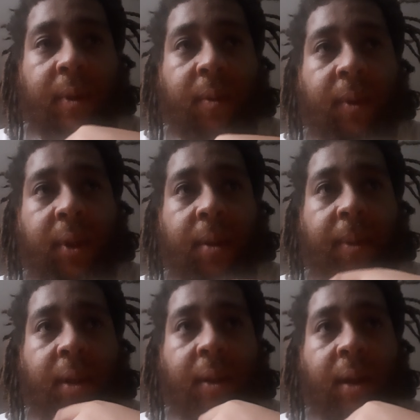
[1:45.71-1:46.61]
what's the
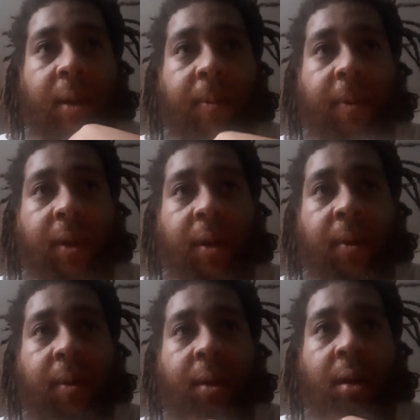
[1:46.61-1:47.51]
best way I could put it?
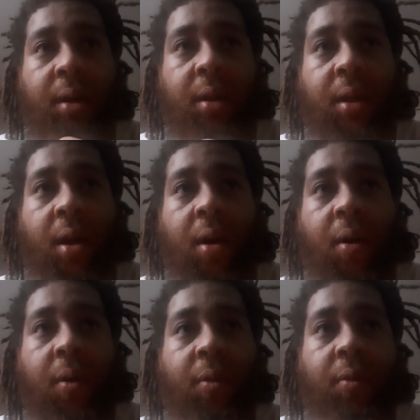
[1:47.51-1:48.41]

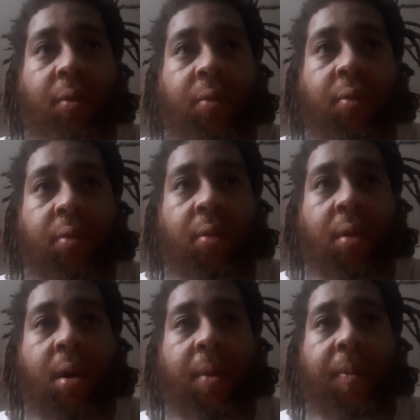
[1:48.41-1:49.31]
So,
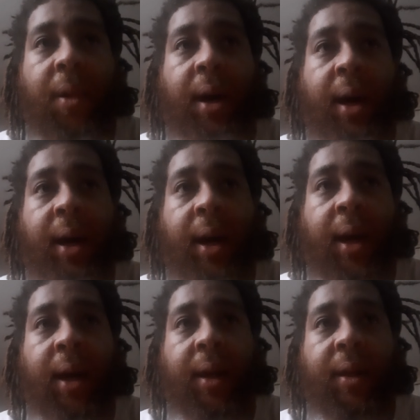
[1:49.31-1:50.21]

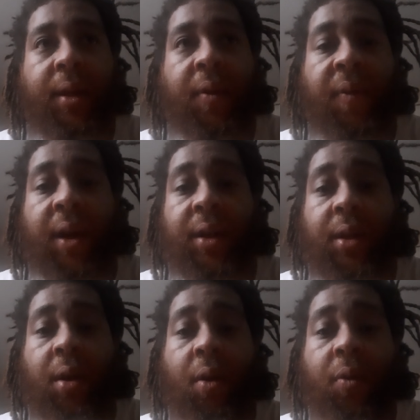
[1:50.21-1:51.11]
by the
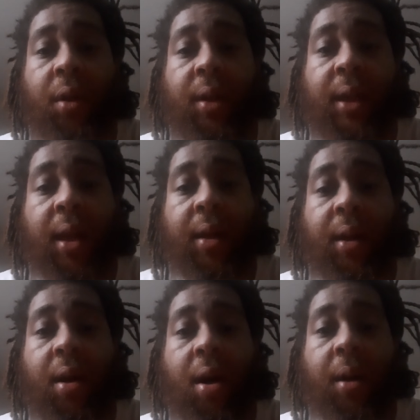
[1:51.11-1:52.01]
registered owner selling the
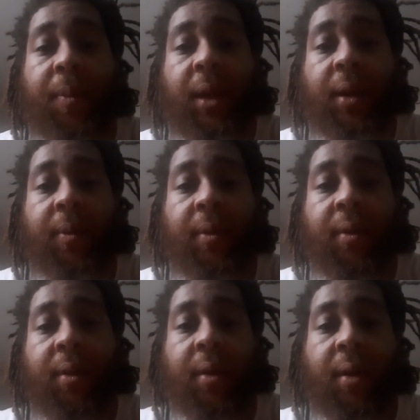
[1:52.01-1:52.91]
car to me,
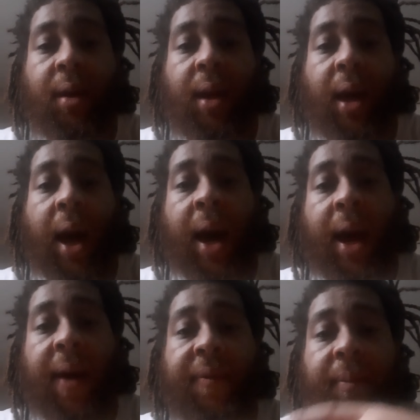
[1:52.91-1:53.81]
I
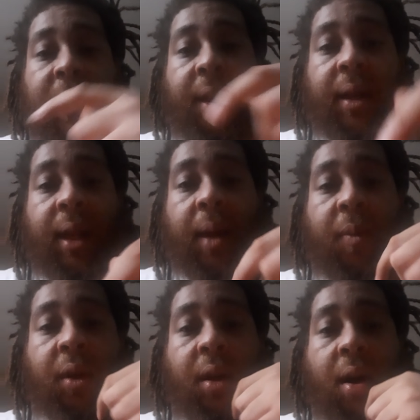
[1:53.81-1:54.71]
have to make a claim
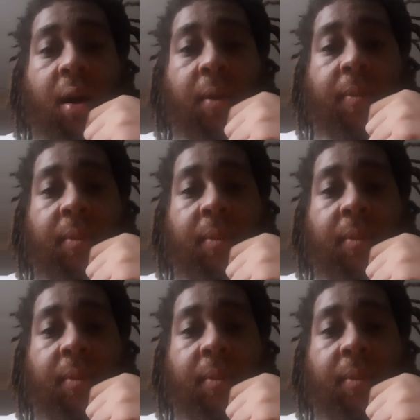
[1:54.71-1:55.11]
on the car.